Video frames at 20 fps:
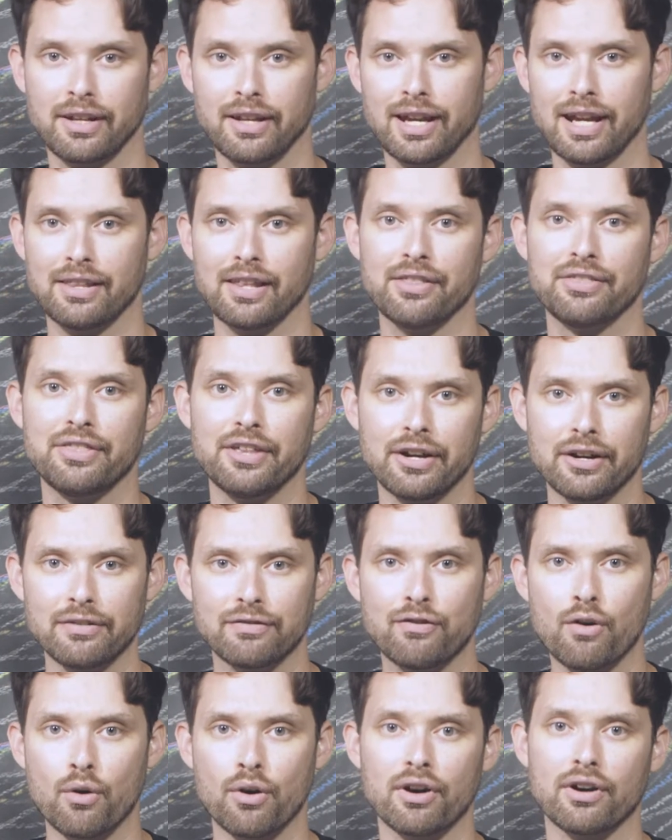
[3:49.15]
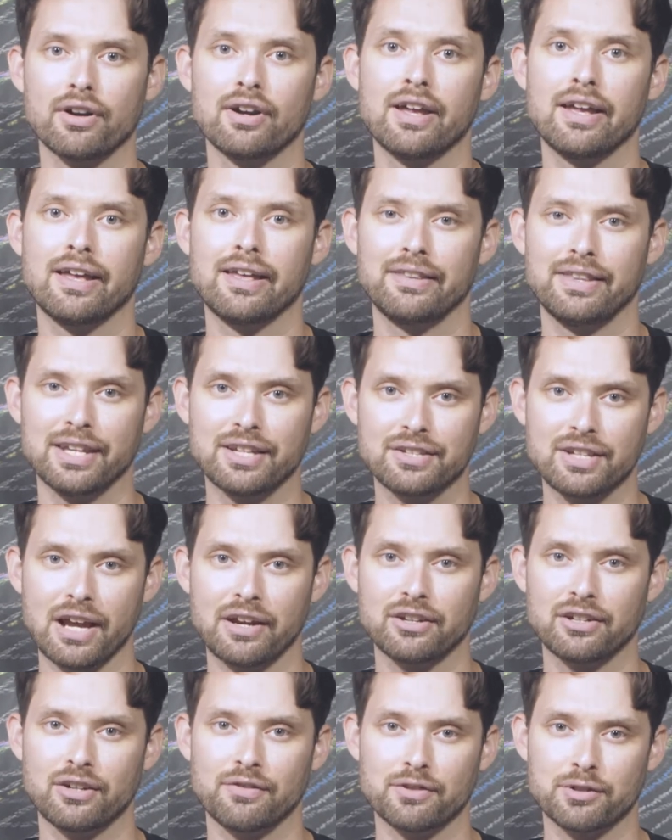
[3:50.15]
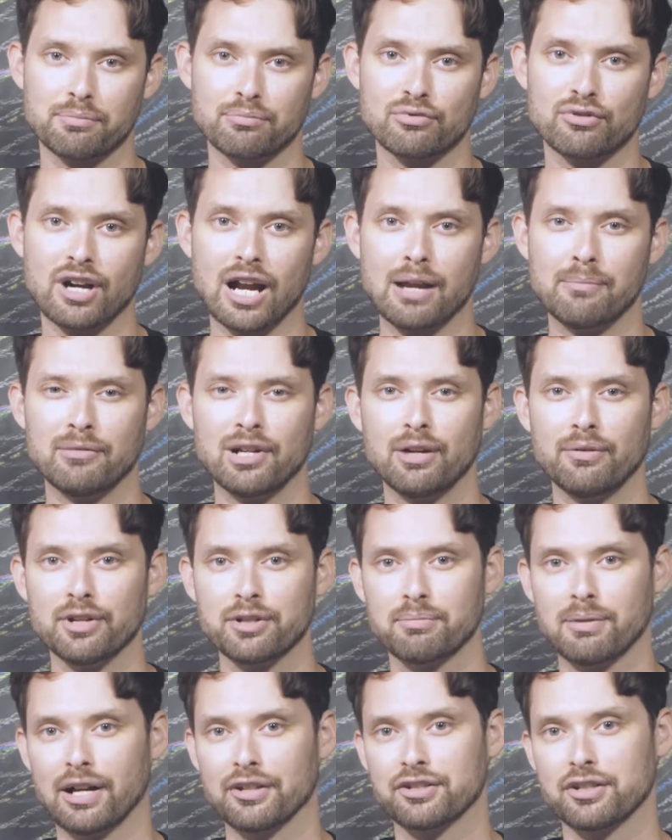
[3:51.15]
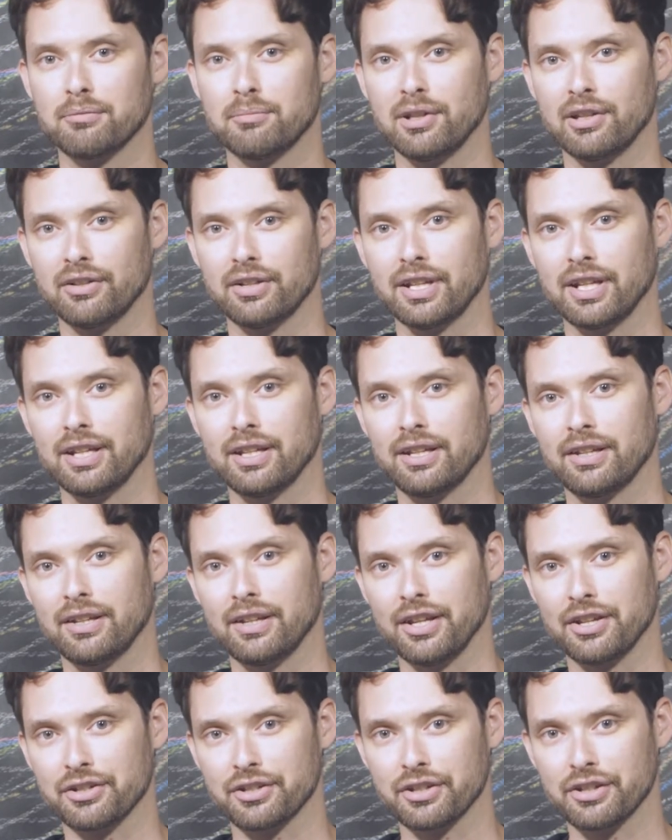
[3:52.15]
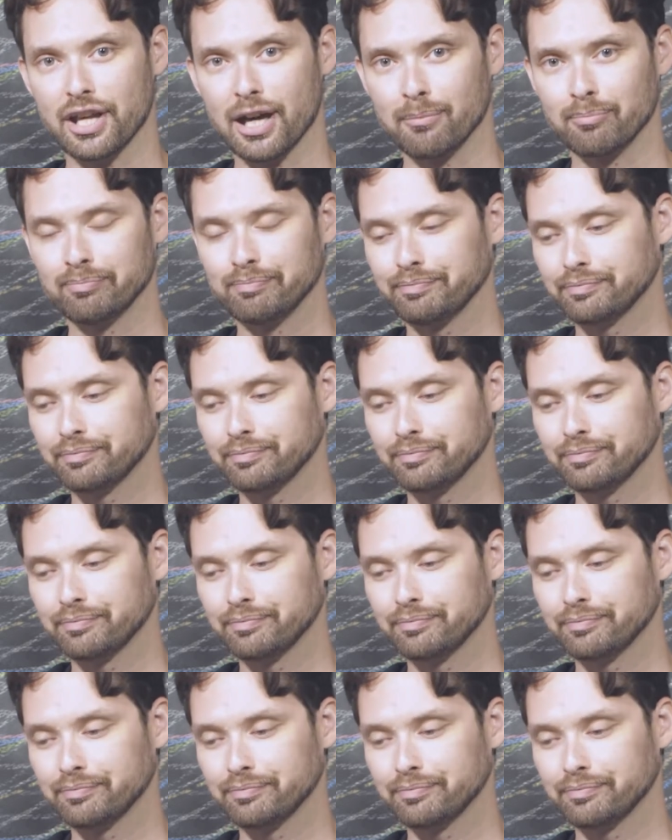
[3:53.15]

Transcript: and that therefore the executive's primary responsibility is to them.